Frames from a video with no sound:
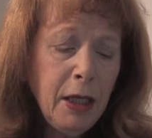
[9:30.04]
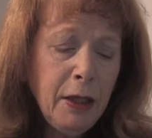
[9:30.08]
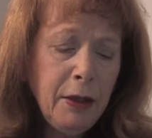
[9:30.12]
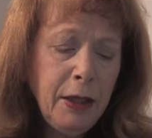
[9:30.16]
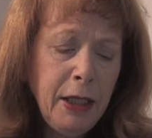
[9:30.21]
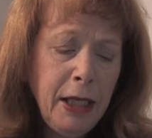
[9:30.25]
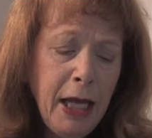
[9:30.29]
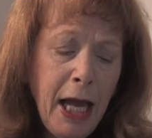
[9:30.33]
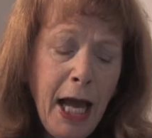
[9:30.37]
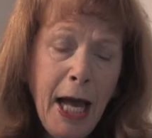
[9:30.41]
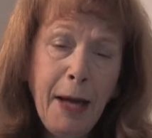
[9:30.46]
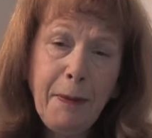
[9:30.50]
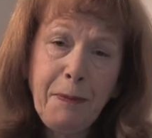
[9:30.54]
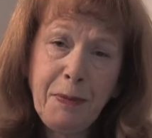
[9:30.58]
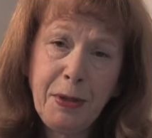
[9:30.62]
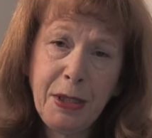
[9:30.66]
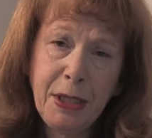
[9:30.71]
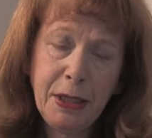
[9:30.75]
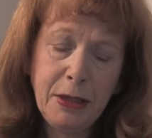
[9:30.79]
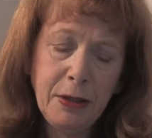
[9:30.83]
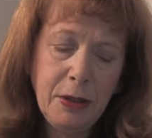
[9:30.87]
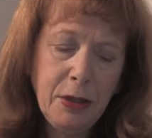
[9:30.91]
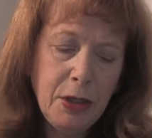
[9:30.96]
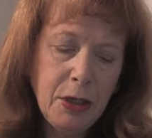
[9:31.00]
the
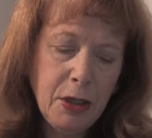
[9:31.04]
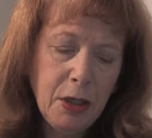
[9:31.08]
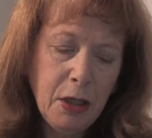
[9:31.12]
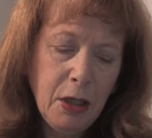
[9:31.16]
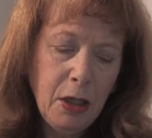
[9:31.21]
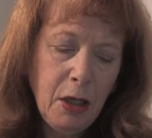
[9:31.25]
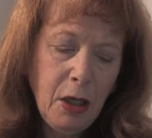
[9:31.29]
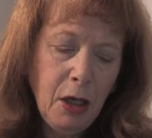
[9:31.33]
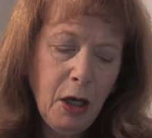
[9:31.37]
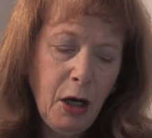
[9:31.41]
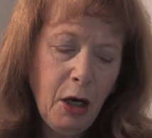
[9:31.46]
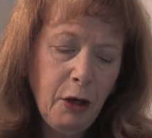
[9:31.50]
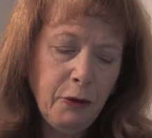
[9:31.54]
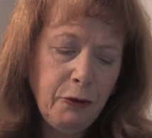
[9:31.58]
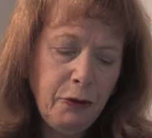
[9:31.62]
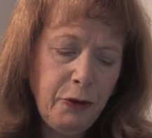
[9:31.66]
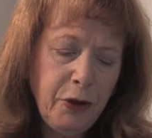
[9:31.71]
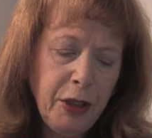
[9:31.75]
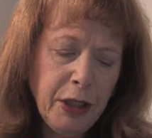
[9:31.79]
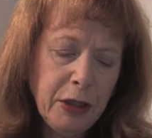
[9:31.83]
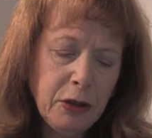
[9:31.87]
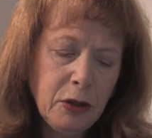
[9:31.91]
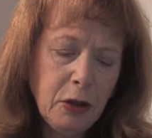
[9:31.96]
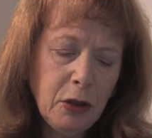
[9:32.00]
absence of
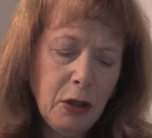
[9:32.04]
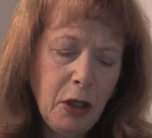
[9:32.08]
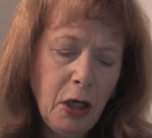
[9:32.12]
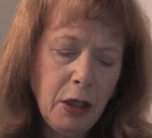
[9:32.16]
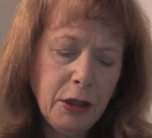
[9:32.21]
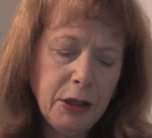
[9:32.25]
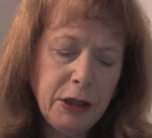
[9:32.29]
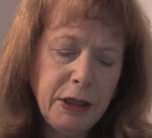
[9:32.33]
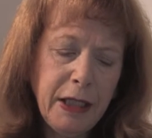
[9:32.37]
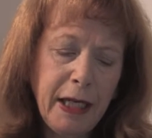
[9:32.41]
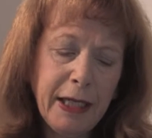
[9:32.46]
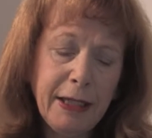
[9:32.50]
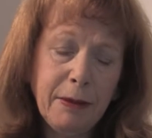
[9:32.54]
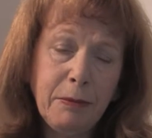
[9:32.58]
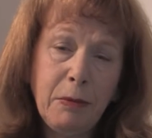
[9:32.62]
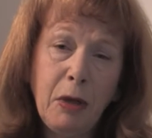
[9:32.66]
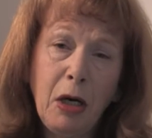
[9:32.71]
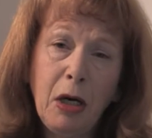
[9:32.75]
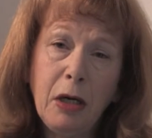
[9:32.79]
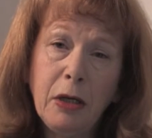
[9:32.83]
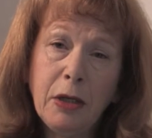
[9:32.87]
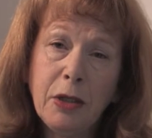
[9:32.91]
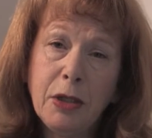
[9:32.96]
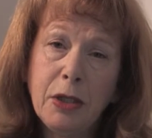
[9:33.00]
vehicle contact
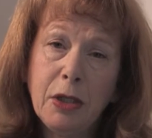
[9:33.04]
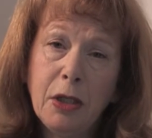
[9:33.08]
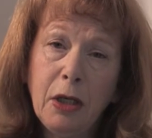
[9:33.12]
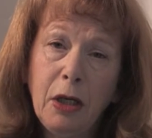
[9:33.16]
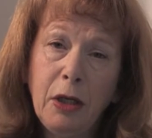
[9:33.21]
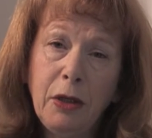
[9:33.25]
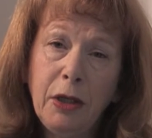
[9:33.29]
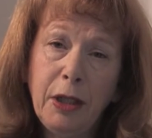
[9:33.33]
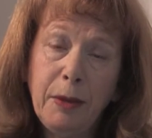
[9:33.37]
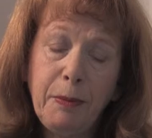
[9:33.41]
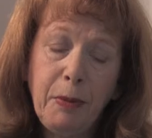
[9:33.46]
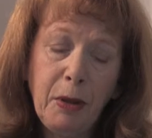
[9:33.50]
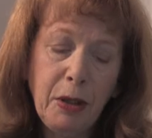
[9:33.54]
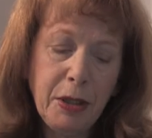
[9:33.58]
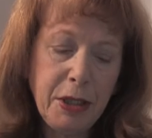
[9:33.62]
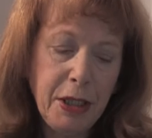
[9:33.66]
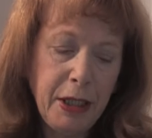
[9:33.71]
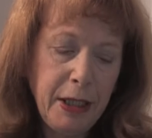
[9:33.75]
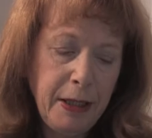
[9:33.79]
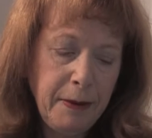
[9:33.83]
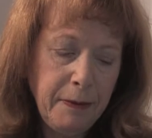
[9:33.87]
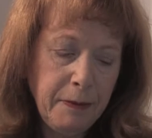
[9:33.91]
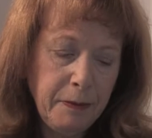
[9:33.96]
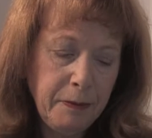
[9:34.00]
marks on the
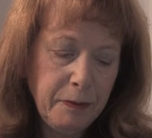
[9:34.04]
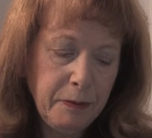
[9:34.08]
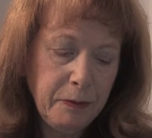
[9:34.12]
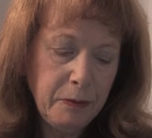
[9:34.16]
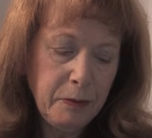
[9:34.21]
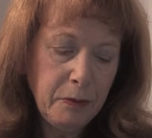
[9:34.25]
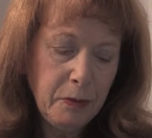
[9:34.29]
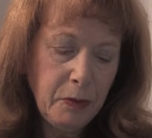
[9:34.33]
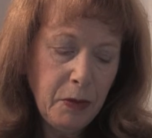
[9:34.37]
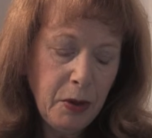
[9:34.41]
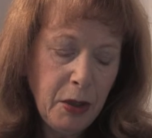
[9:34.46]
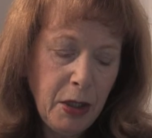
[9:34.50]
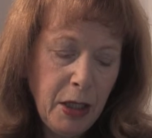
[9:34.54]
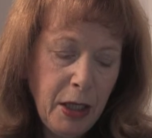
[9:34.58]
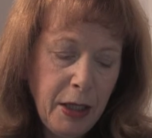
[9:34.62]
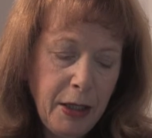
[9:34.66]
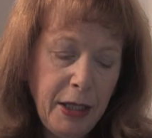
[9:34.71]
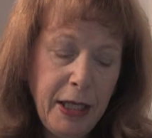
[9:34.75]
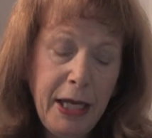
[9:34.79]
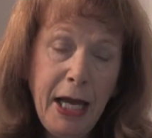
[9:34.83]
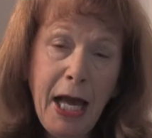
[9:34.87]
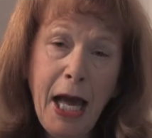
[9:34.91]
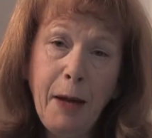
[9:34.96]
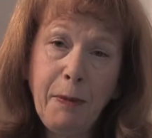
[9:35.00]
body,
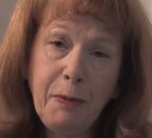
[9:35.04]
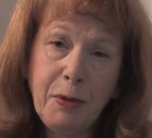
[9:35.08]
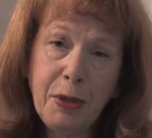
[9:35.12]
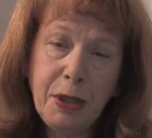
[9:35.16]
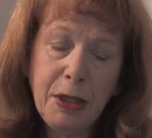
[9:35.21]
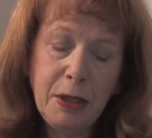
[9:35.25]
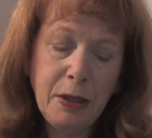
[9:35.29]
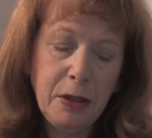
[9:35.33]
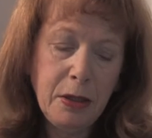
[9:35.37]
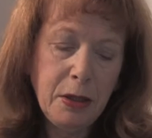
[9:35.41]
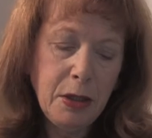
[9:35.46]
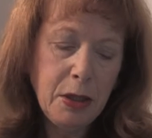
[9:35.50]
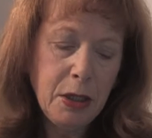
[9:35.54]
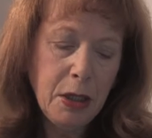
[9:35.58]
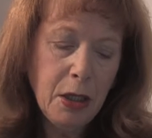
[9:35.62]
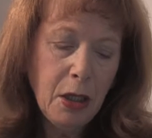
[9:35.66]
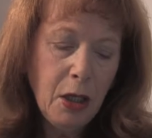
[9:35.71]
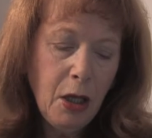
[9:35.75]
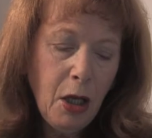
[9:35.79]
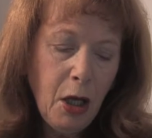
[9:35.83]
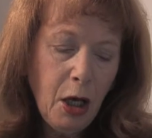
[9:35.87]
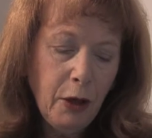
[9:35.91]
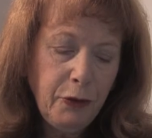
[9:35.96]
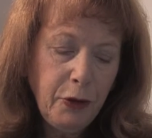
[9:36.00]
the absence
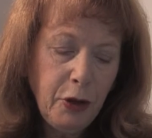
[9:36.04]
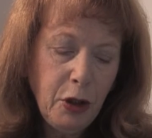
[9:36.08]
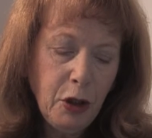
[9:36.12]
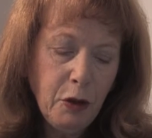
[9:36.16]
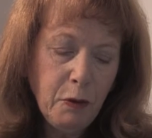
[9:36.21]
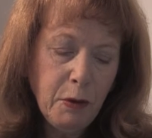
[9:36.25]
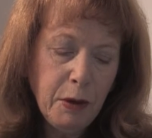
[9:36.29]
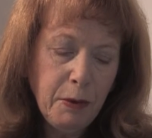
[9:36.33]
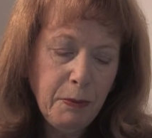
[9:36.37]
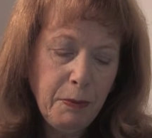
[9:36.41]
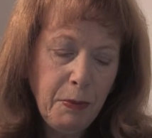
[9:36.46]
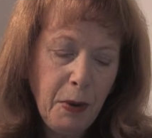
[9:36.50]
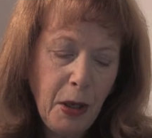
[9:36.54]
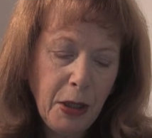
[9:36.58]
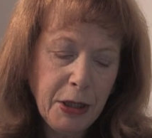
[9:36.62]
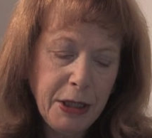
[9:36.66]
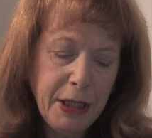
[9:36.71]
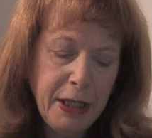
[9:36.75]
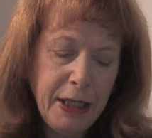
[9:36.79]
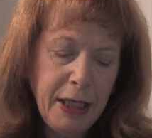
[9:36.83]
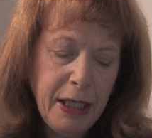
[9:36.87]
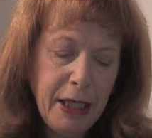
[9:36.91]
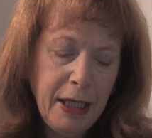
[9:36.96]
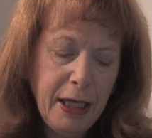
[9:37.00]
of human
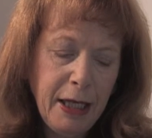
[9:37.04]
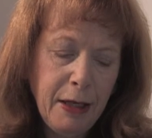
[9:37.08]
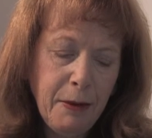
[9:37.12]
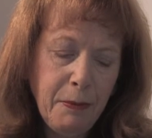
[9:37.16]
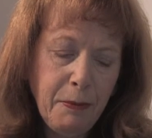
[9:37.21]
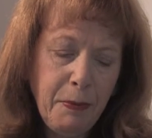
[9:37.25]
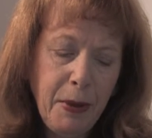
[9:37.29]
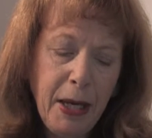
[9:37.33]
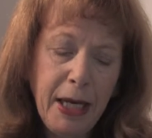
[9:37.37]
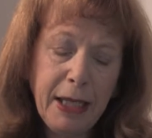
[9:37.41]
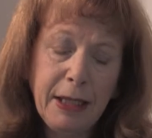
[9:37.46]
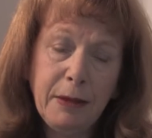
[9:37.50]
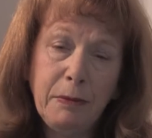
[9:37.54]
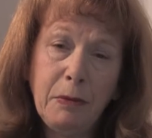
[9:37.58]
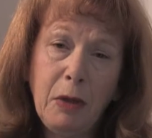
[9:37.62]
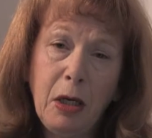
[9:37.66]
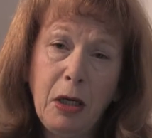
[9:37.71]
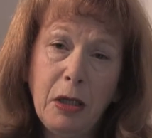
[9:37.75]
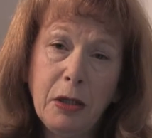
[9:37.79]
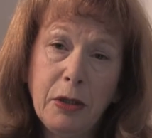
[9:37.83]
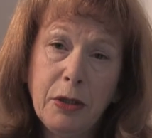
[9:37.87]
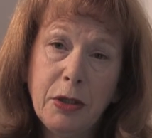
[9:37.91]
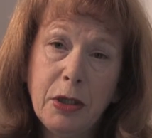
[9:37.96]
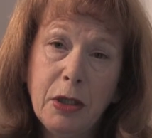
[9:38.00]
body impact
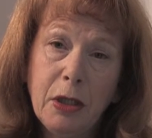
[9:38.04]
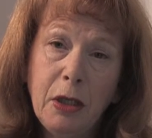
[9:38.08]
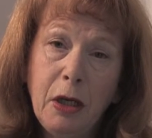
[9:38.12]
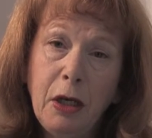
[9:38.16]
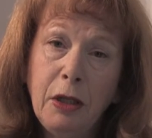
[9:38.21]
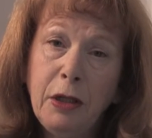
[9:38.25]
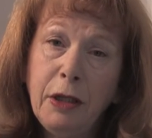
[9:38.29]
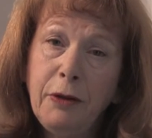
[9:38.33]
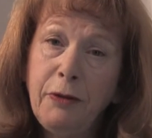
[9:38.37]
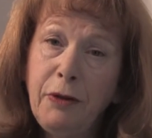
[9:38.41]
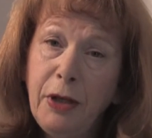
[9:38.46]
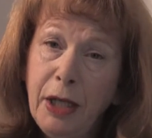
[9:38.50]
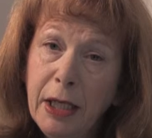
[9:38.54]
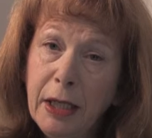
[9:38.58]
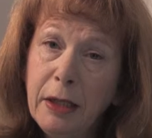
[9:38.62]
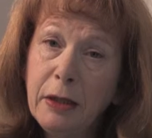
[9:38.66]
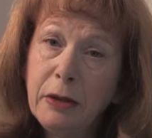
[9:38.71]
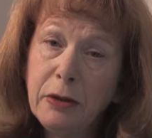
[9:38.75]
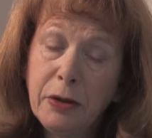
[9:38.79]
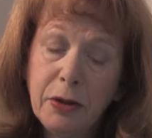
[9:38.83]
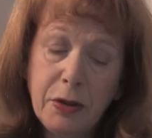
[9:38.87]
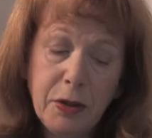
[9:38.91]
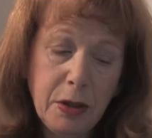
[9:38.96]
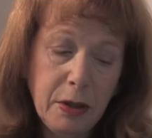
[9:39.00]
marks on the
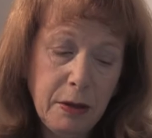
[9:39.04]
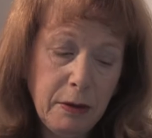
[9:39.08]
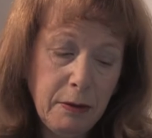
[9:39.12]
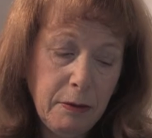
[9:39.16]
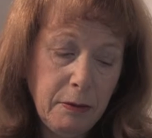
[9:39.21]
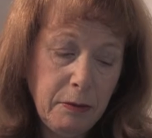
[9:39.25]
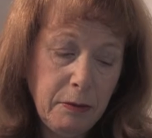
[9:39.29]
vehicles.